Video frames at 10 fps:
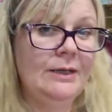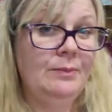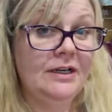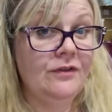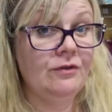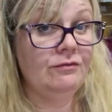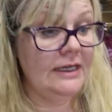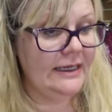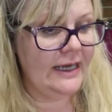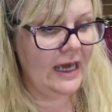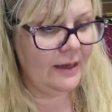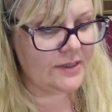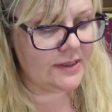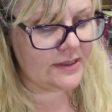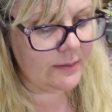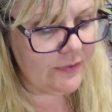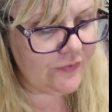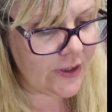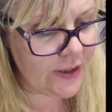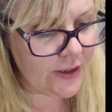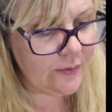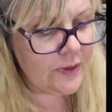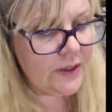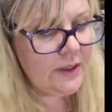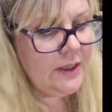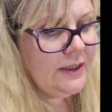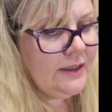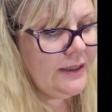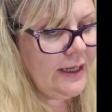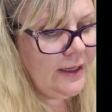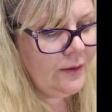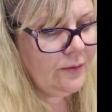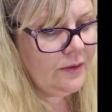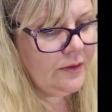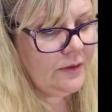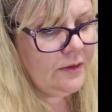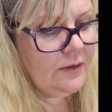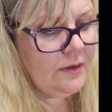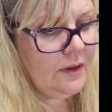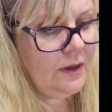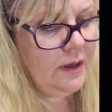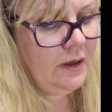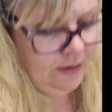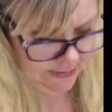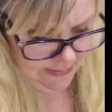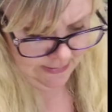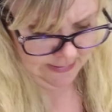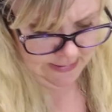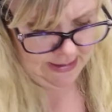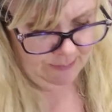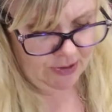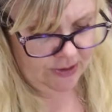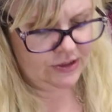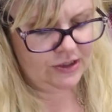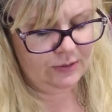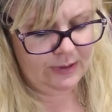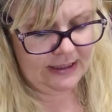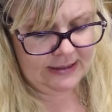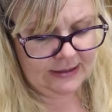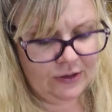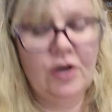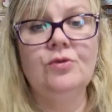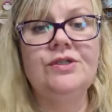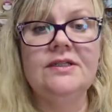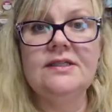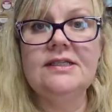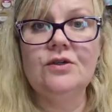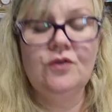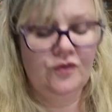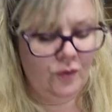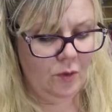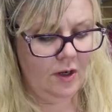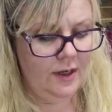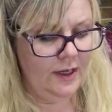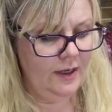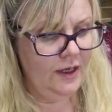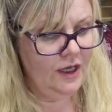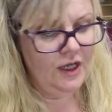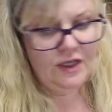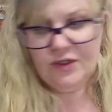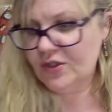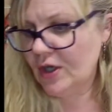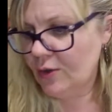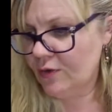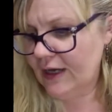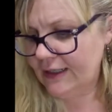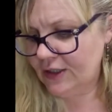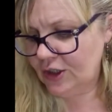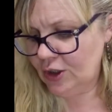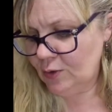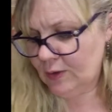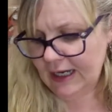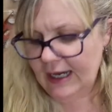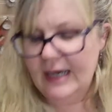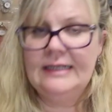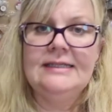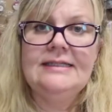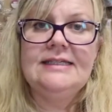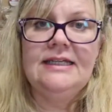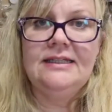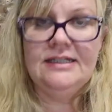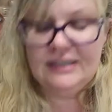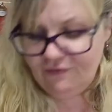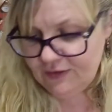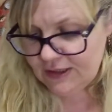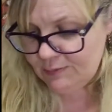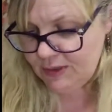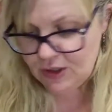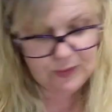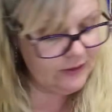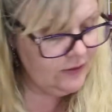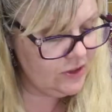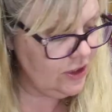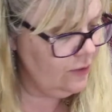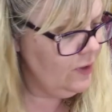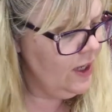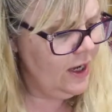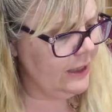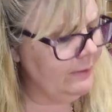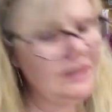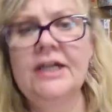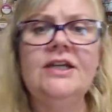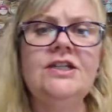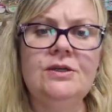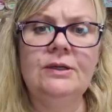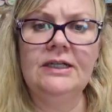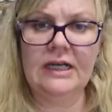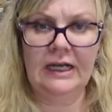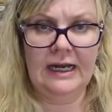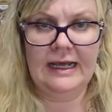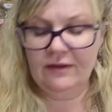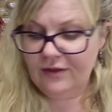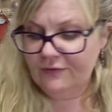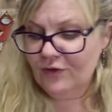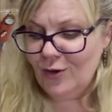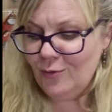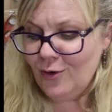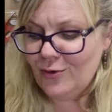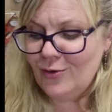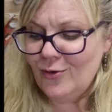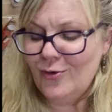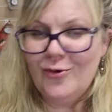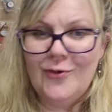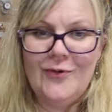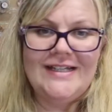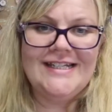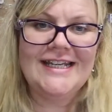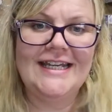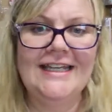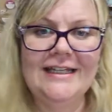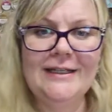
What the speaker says: a bit of a recap to some of you. Now I am going to do it in gold and silver wire so that you can see the difference between the two, and I'm only going to do a little length. I've got one already